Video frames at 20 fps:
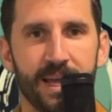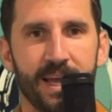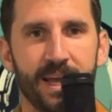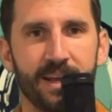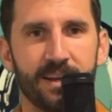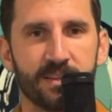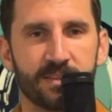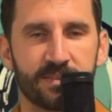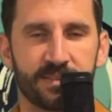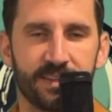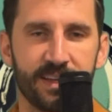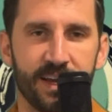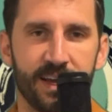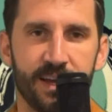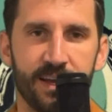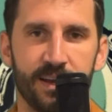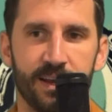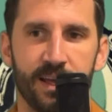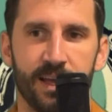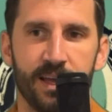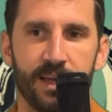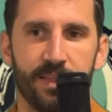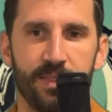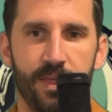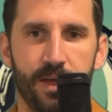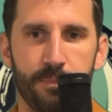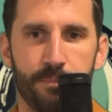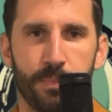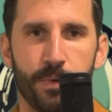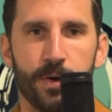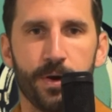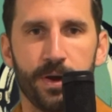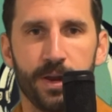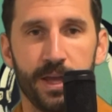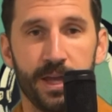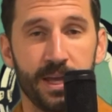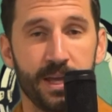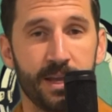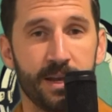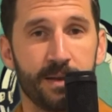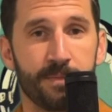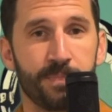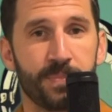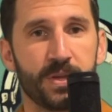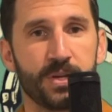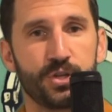and instead they put in